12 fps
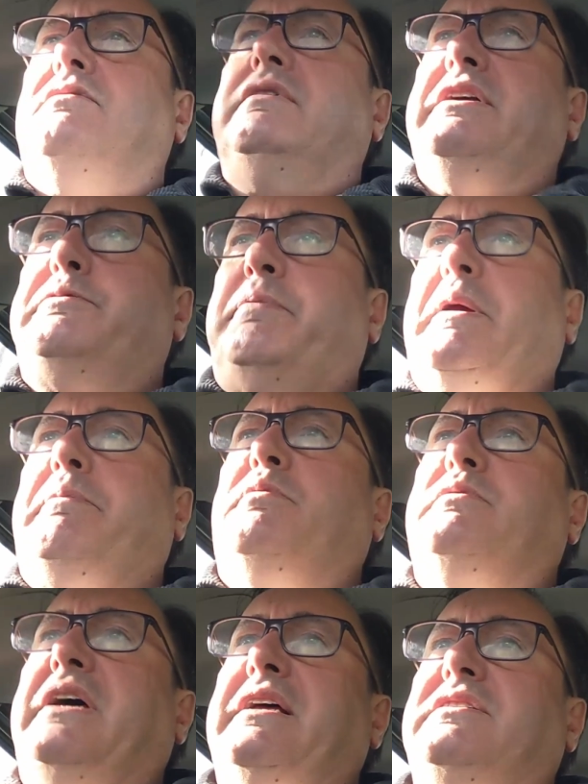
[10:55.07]
rich
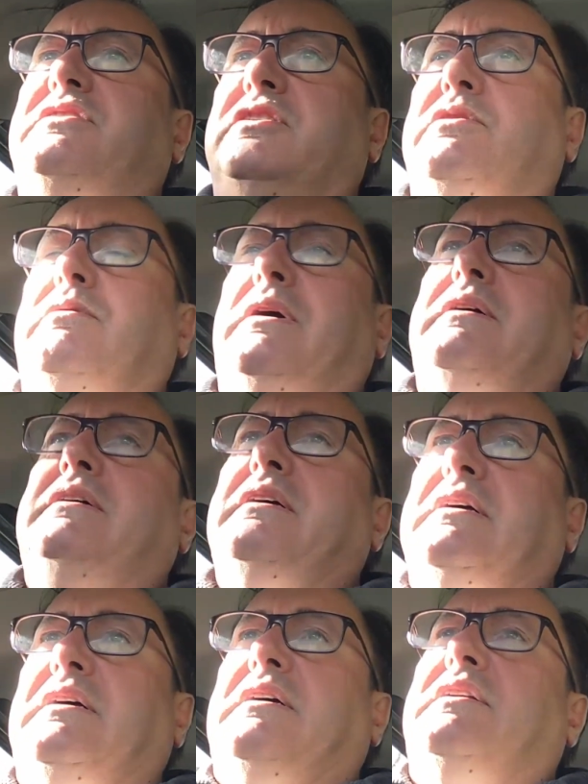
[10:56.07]
people tend to uh,
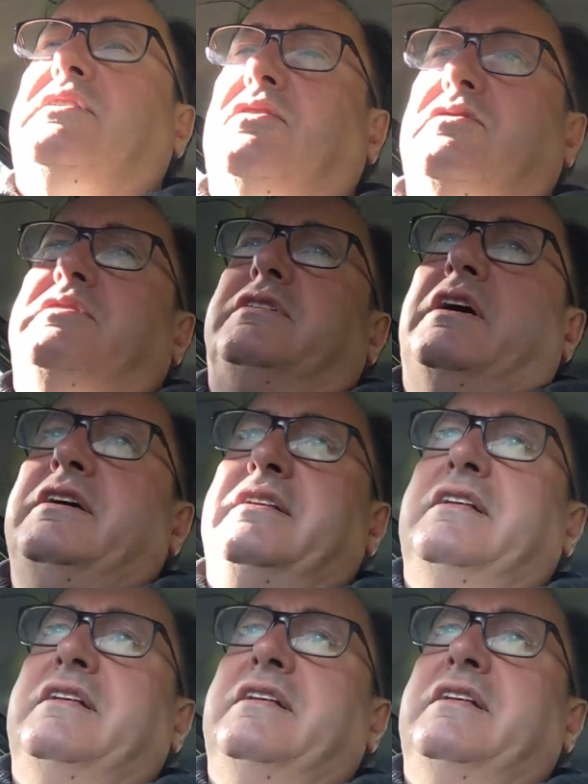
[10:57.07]
not to be,